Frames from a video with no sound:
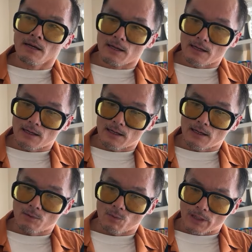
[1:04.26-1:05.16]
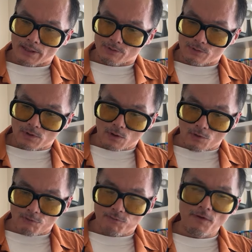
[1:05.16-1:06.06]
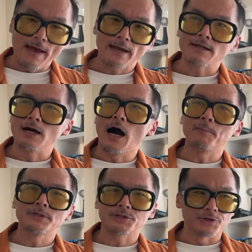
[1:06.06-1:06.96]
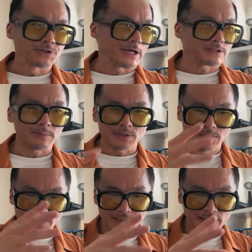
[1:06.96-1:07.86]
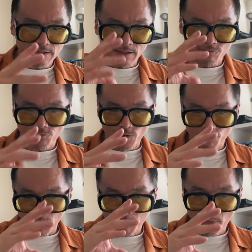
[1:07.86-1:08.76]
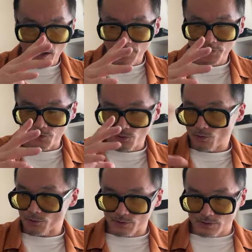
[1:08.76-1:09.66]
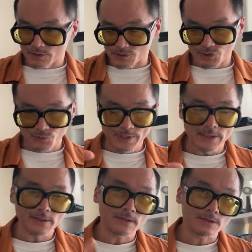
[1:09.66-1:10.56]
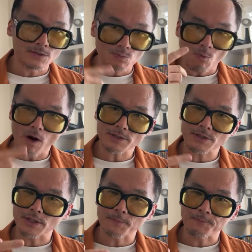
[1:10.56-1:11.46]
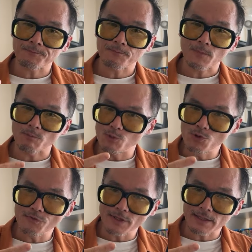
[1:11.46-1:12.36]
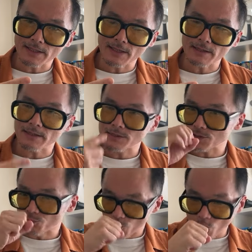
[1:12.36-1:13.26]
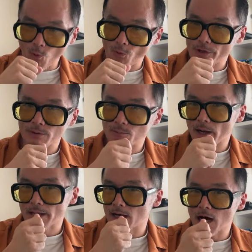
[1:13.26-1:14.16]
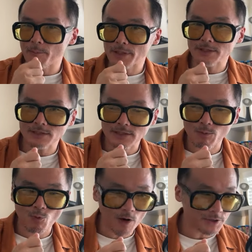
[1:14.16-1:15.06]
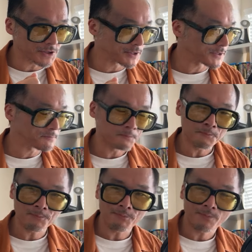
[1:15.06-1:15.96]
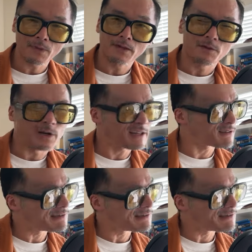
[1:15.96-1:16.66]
what I call fan commentary tracks. I'm just sitting in front of my monitor or the screen and just watching a movie again and just recording my comments as I'm watching it. They're not